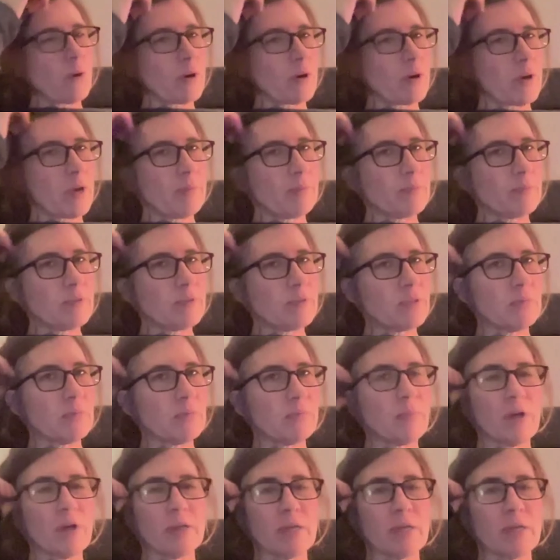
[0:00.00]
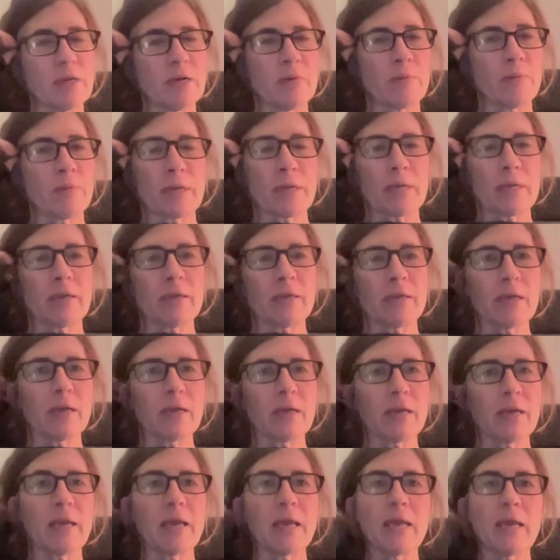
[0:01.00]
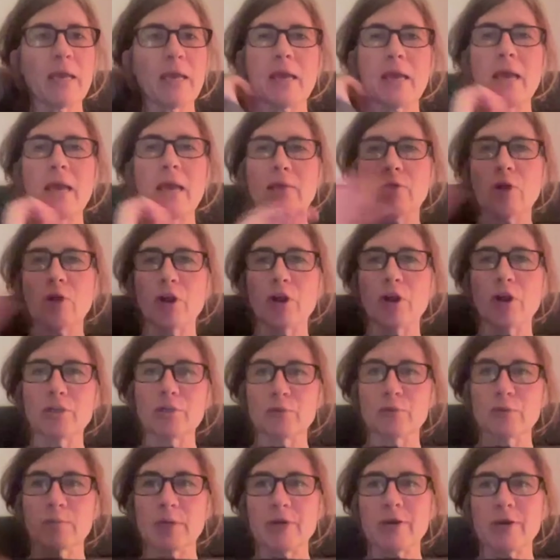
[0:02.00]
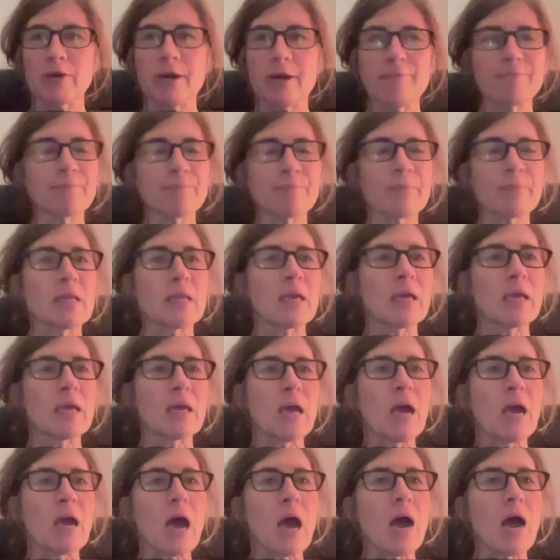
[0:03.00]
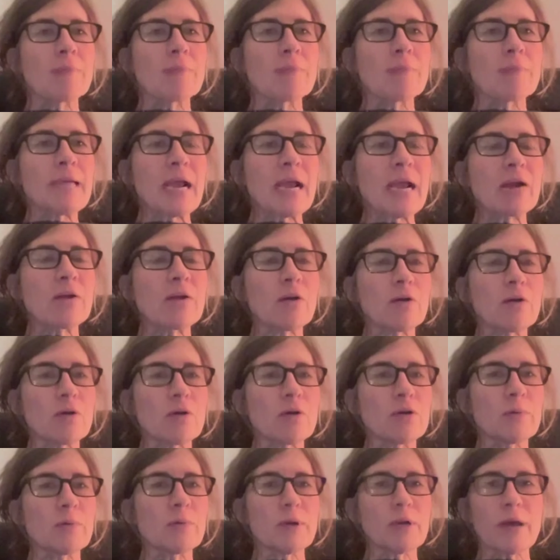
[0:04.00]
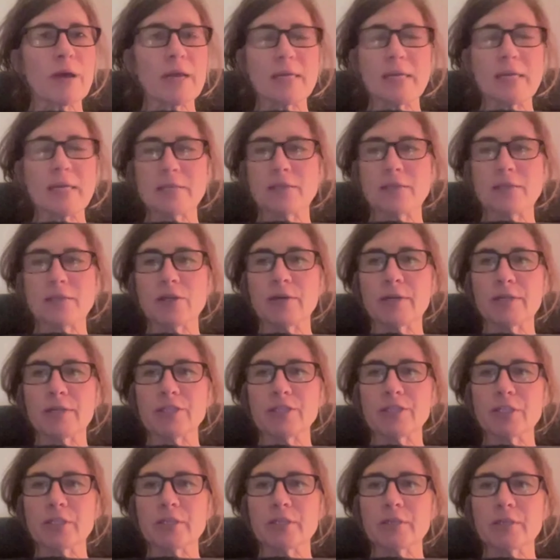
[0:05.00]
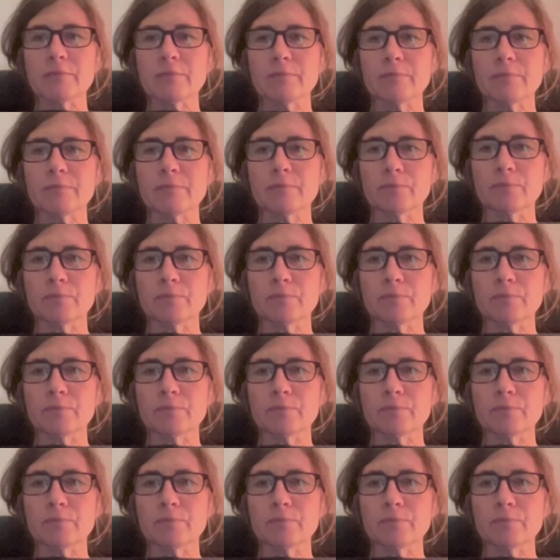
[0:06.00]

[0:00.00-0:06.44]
or um, to the Pollinator Network at large would be great. Um, Carol, you want to go ahead and ask your question?